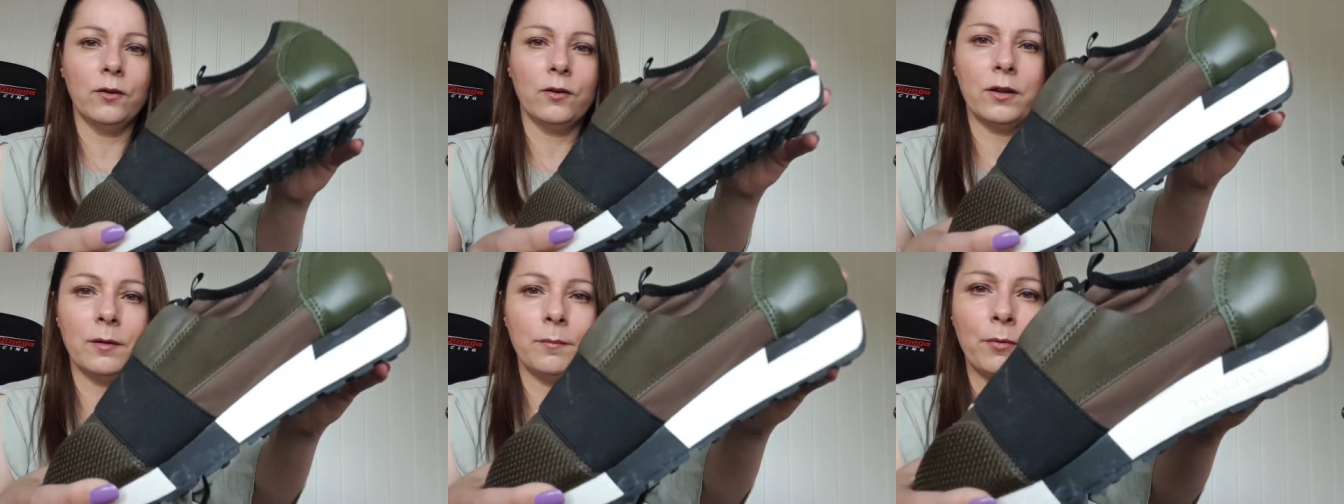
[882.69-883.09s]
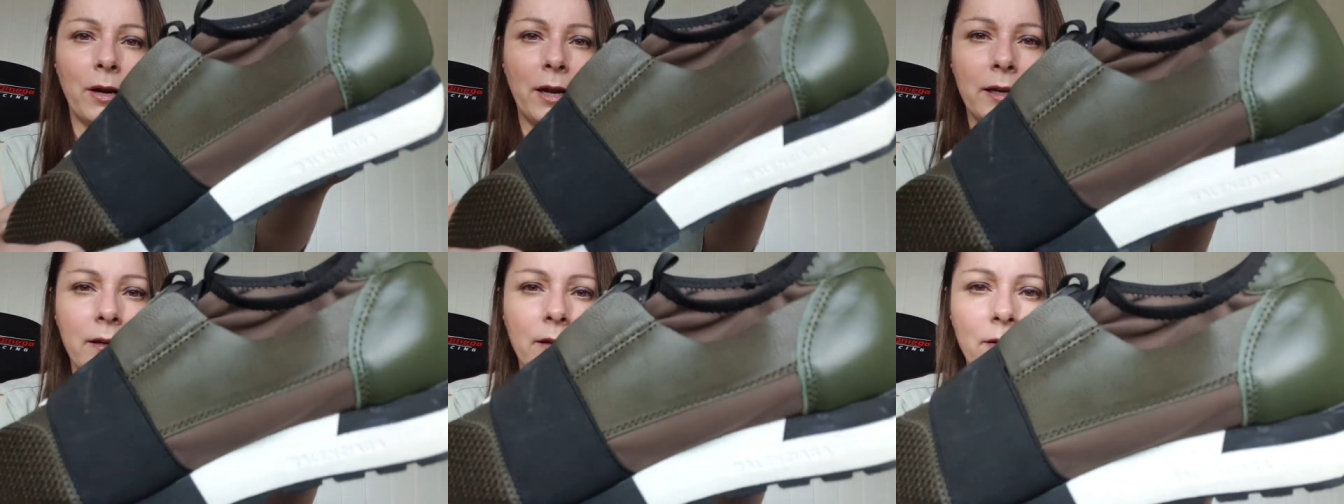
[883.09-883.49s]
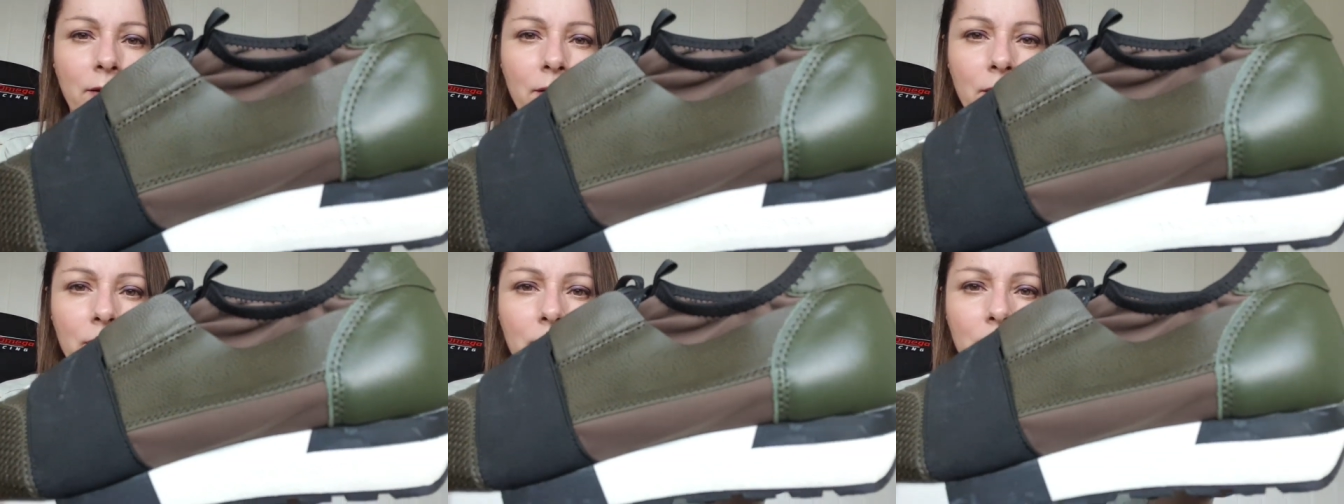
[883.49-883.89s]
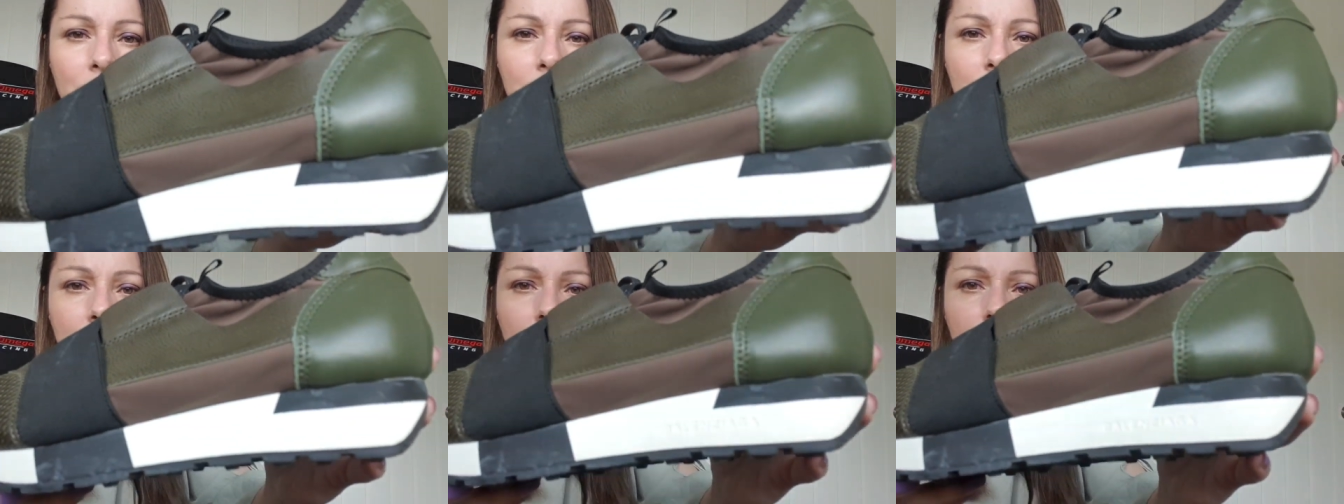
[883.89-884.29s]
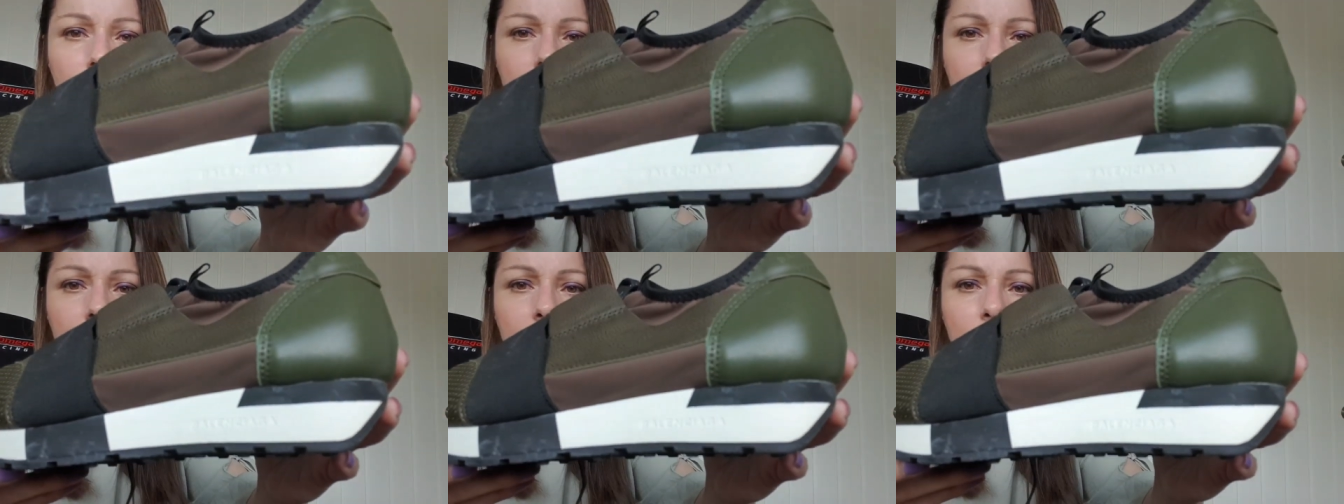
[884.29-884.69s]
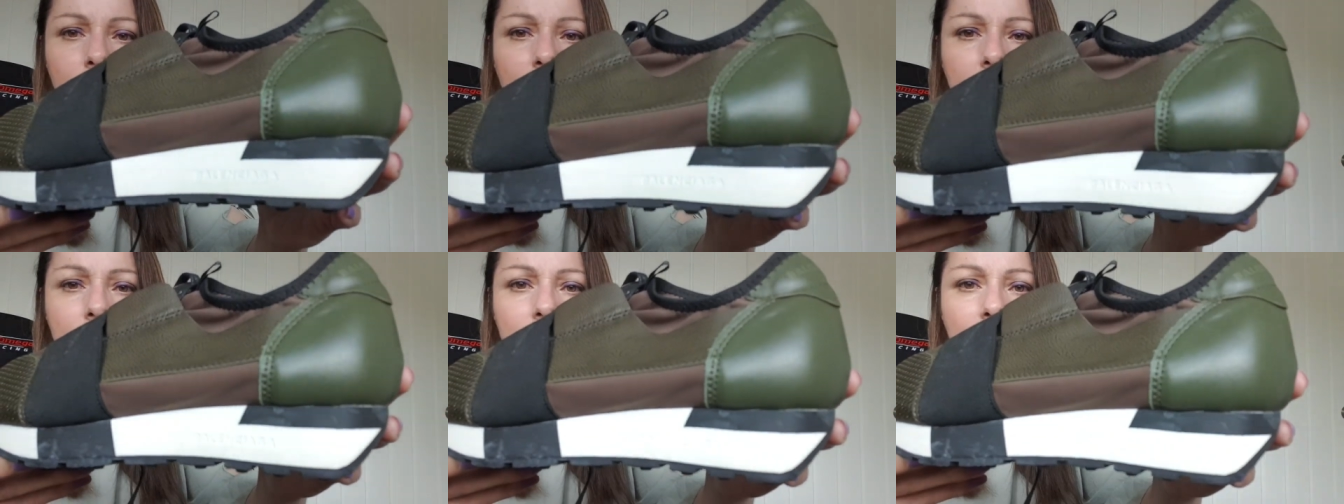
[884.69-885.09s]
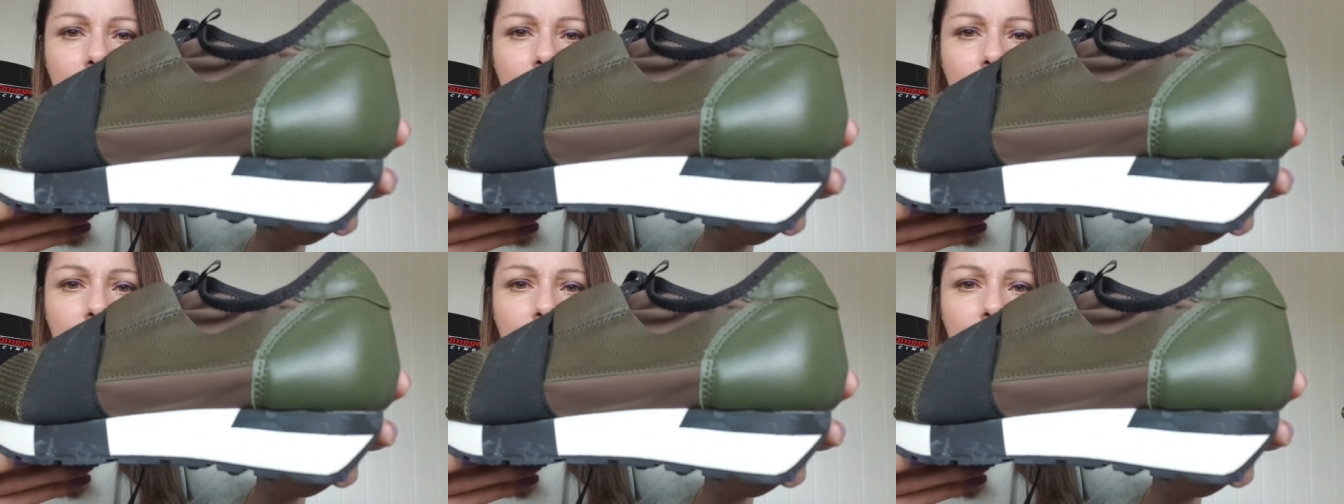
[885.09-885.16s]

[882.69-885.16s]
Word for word: Look at the brand. Oh, I don't know if you can